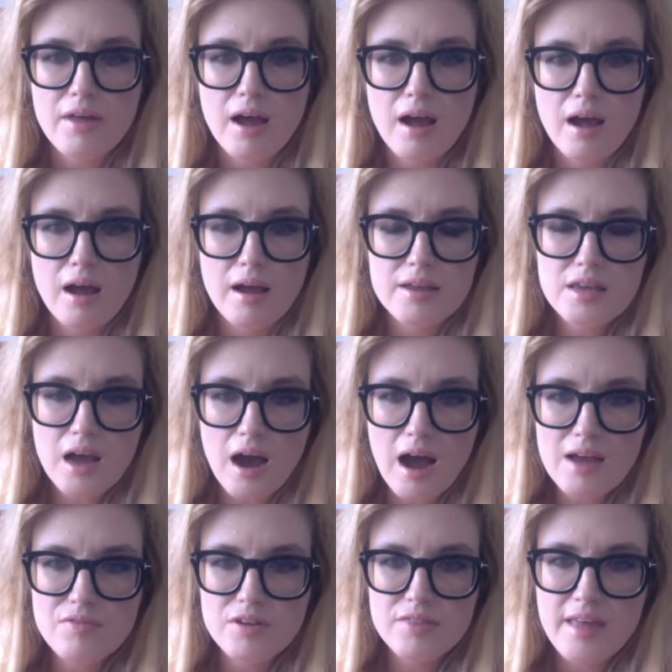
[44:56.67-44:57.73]
Uh, uh,
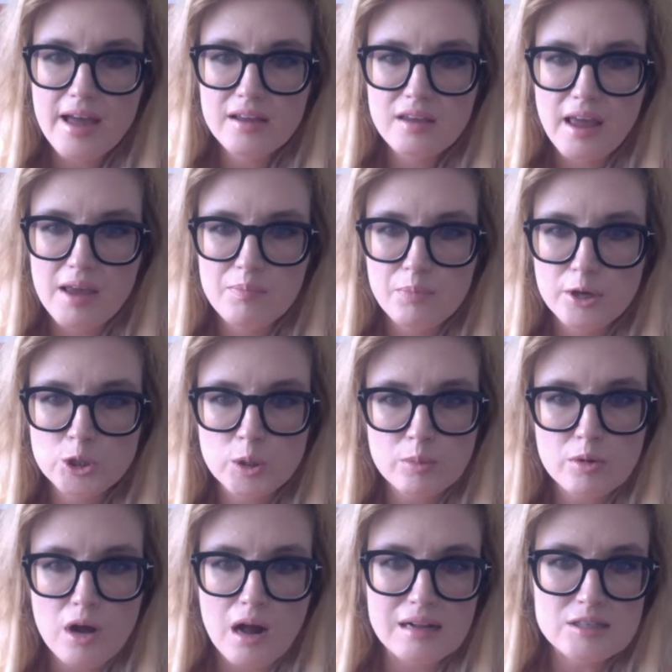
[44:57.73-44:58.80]
Ivan, that Kate
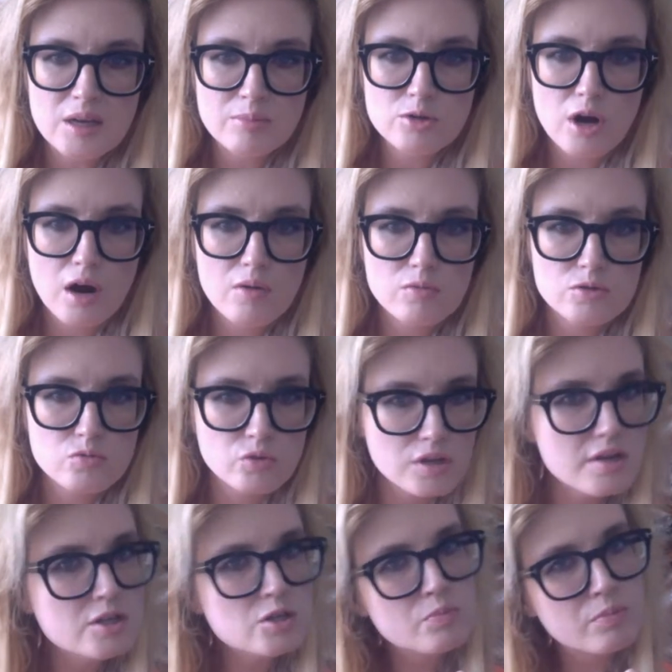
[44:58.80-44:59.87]
Bishop concept art was
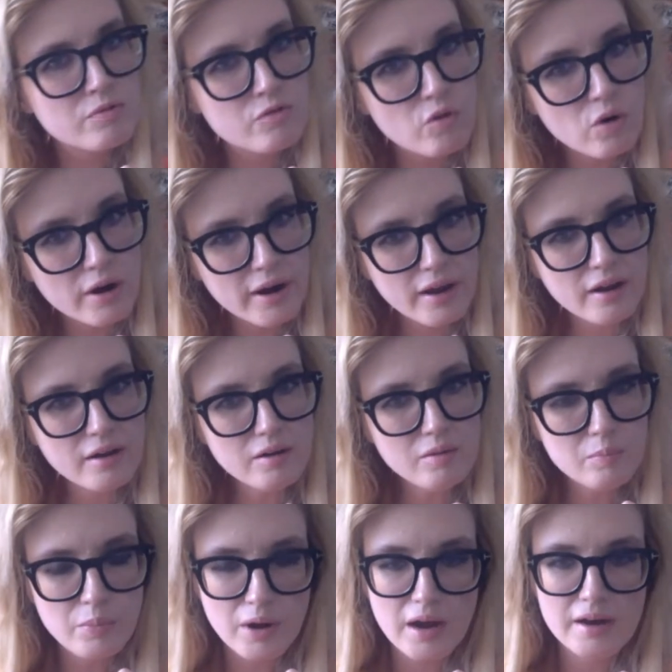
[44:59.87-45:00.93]
released beforehand,
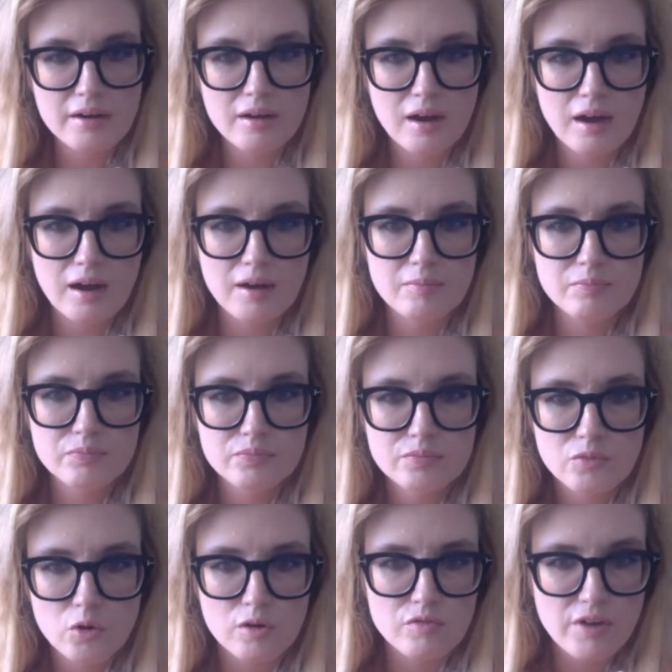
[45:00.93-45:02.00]
but um,
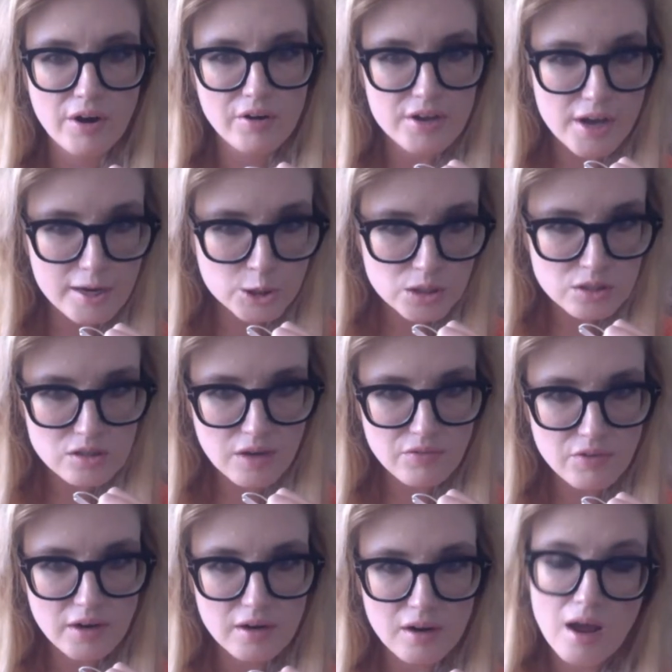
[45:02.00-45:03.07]
or variations
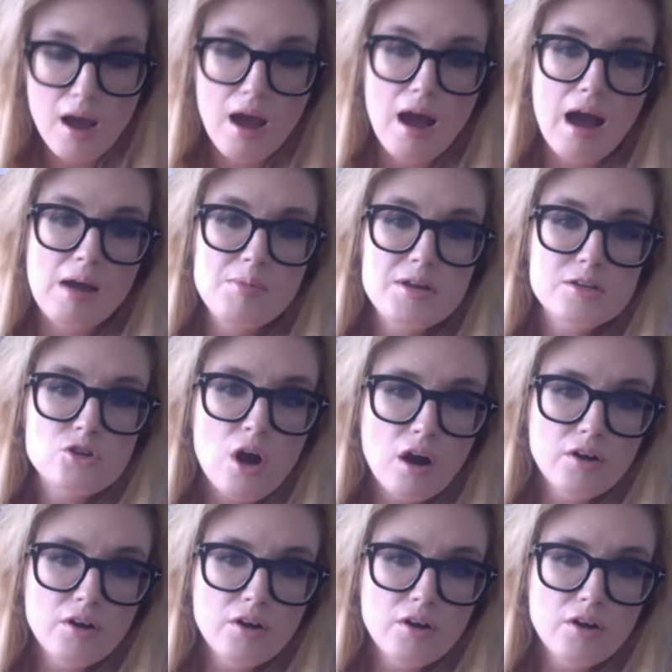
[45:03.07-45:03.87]
of it. I mean, it's